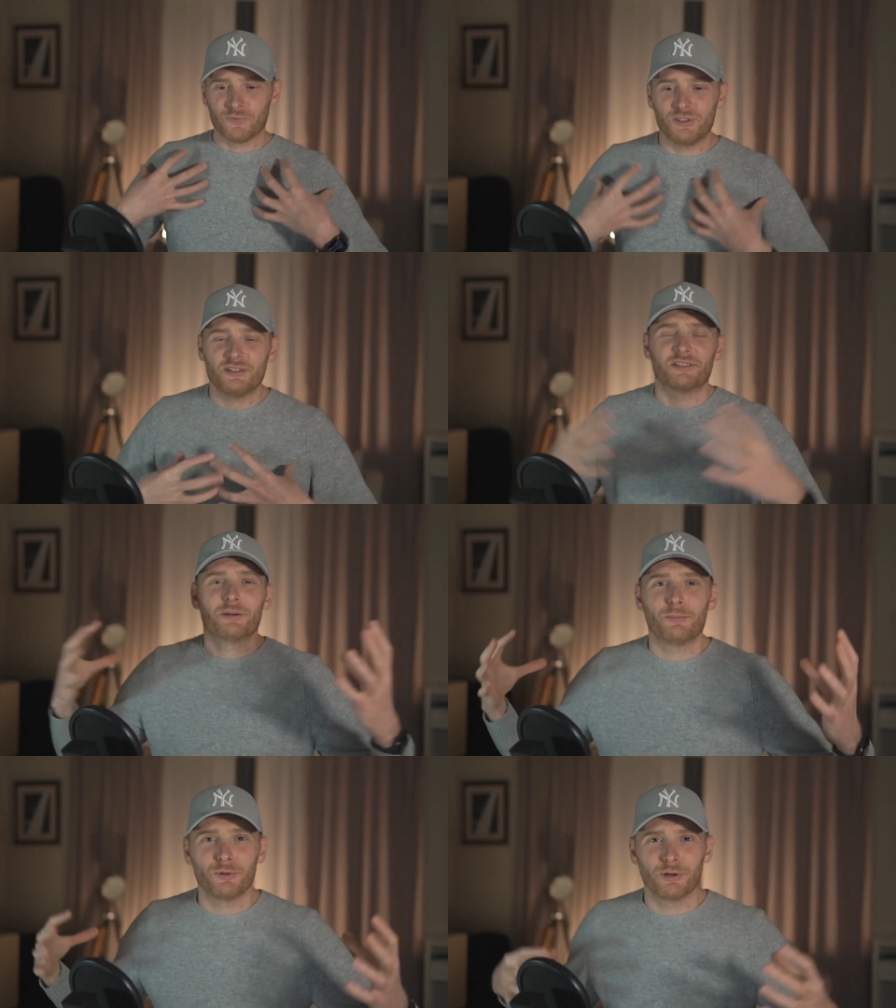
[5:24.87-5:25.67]

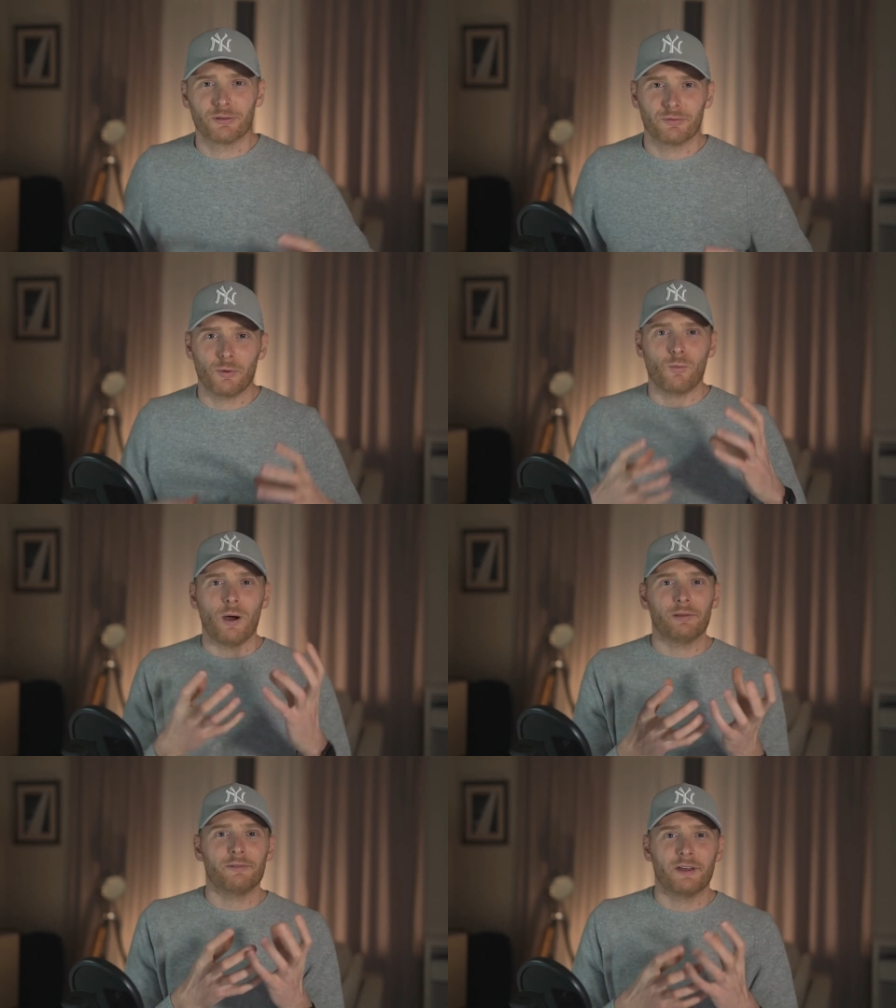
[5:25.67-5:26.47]
distributed from
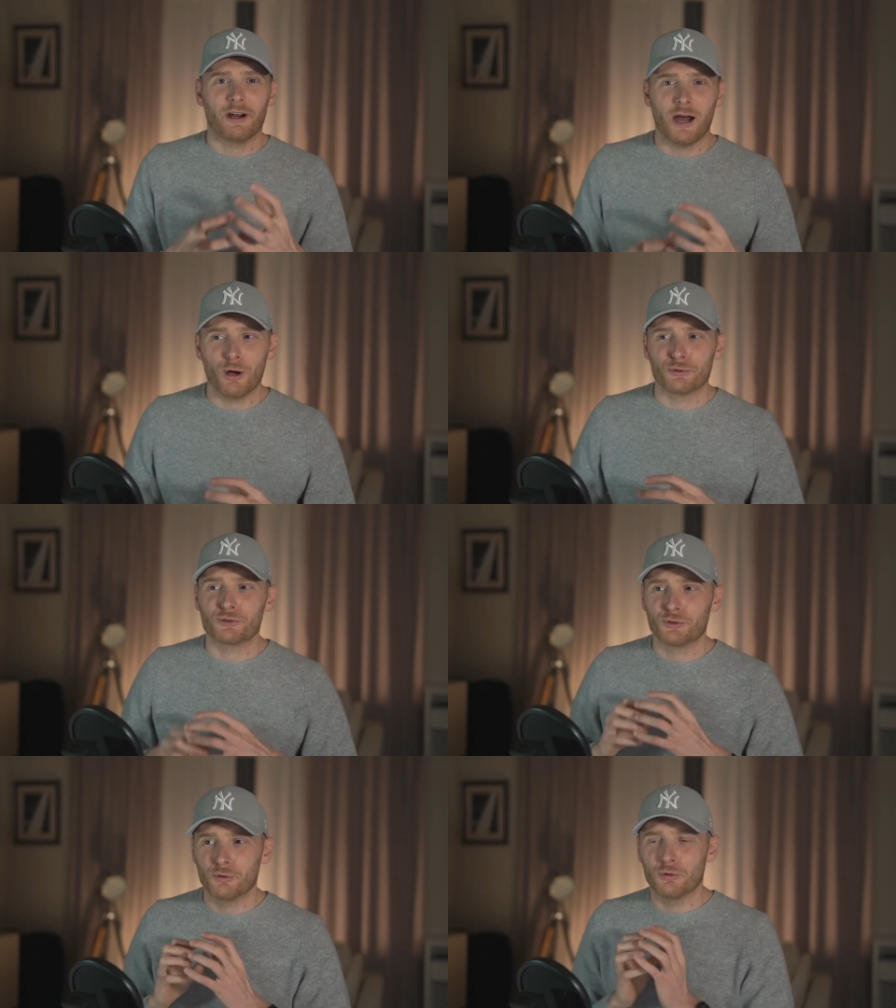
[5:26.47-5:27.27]
one
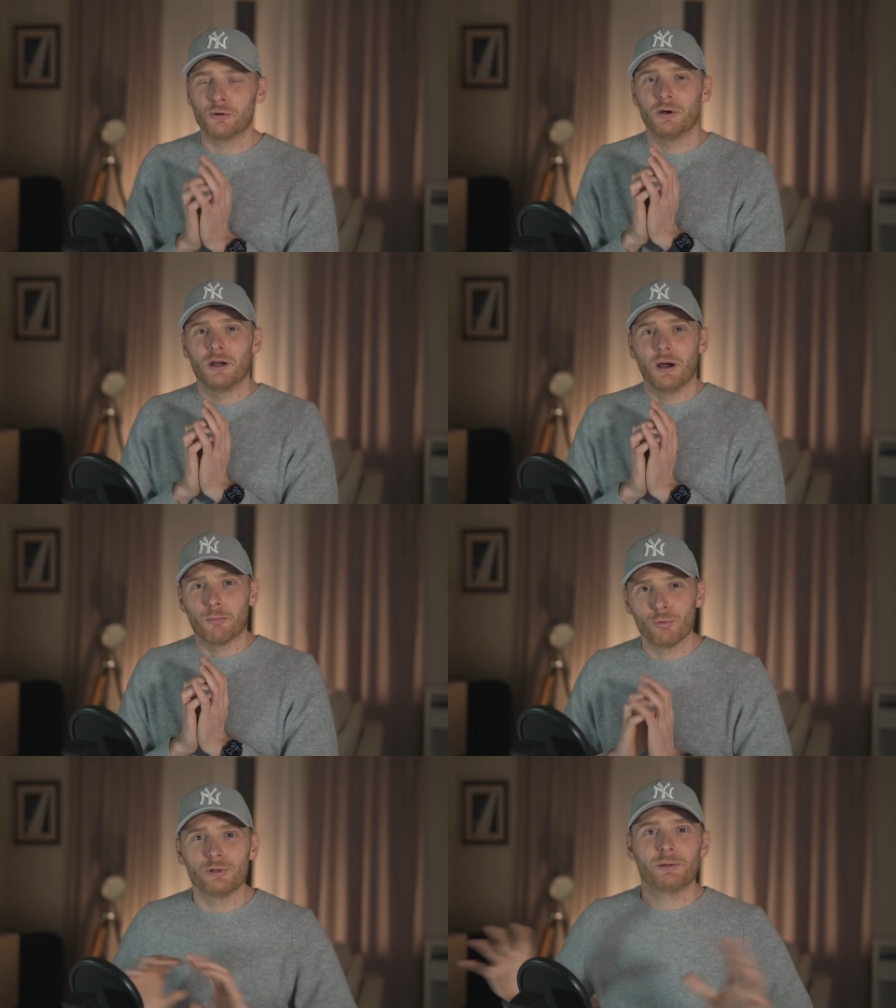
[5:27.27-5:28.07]
warehouse to
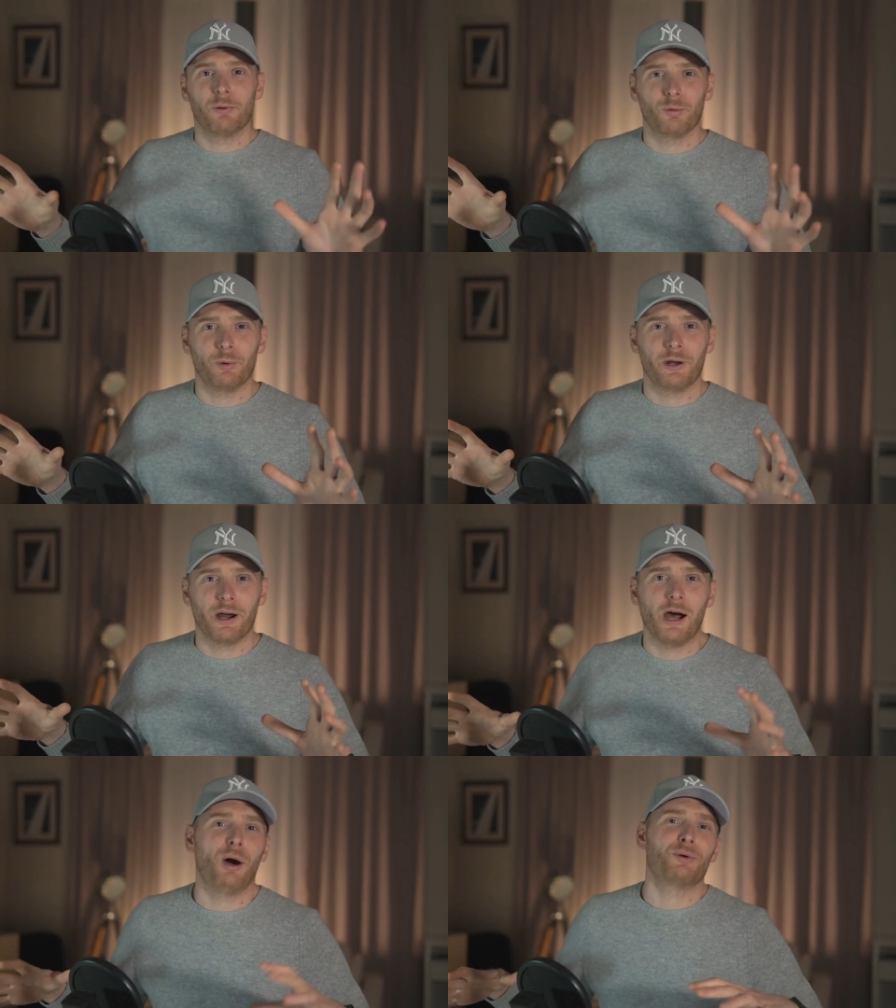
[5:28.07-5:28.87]
multiple
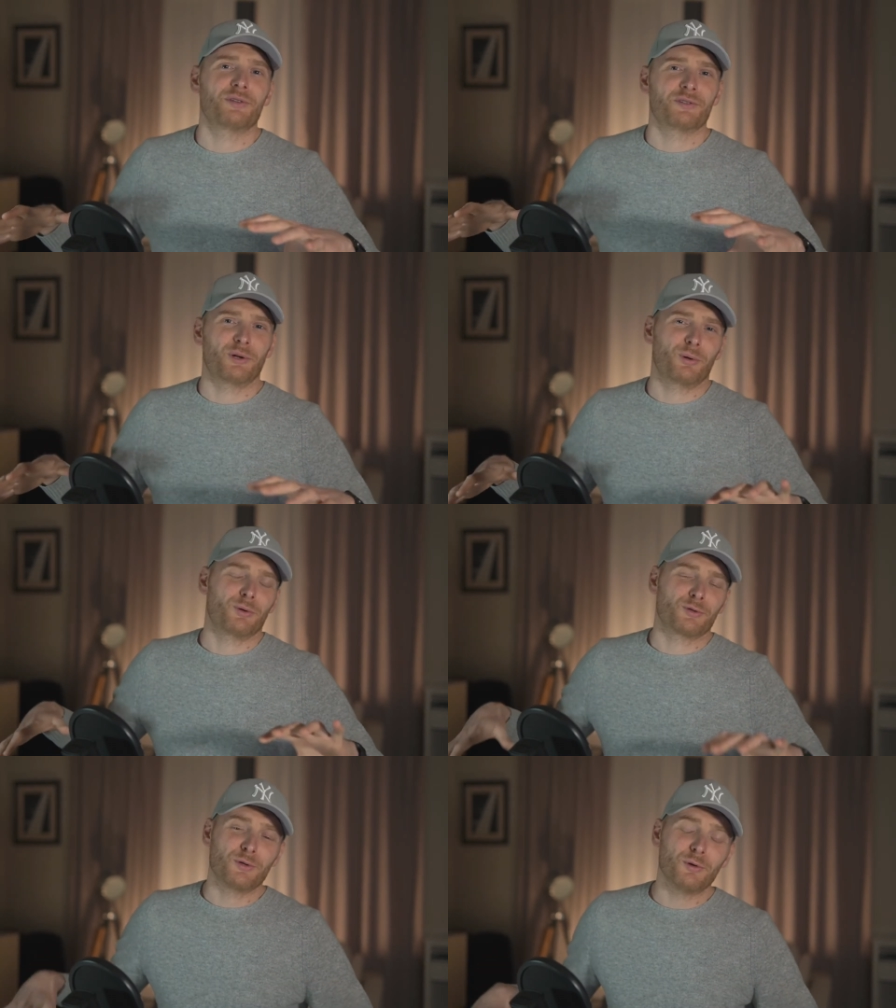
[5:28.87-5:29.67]
warehouses
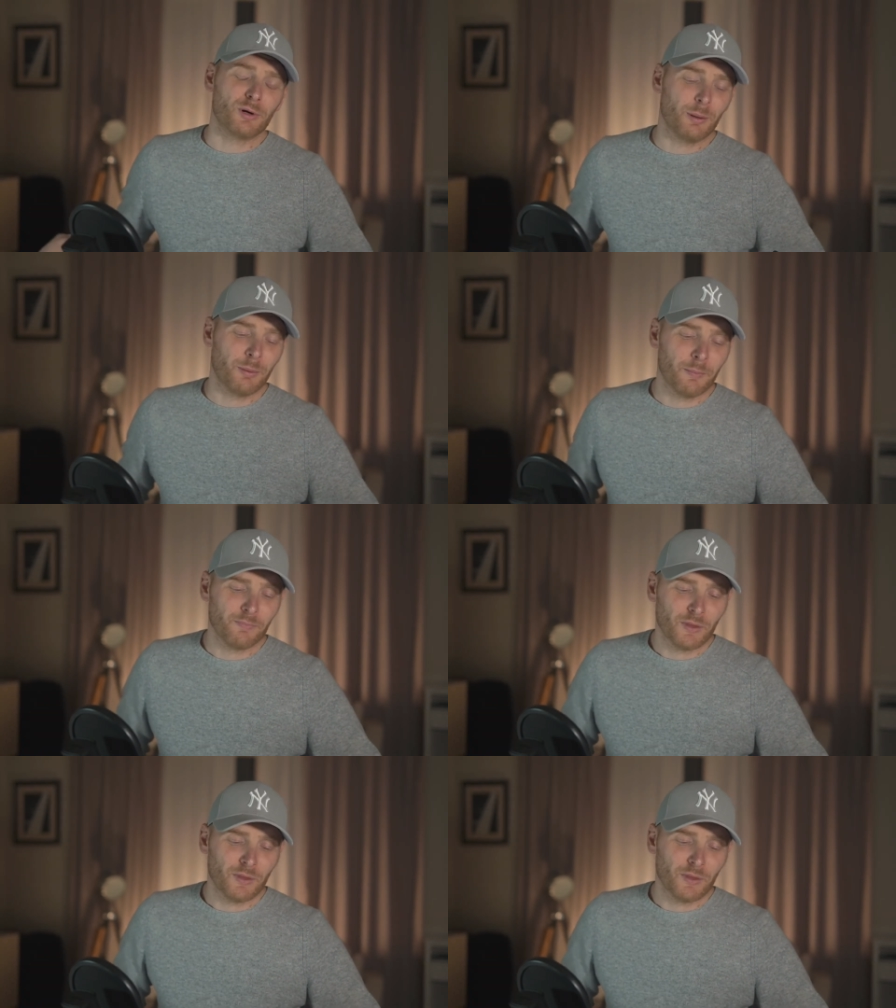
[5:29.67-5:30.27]
across Europe,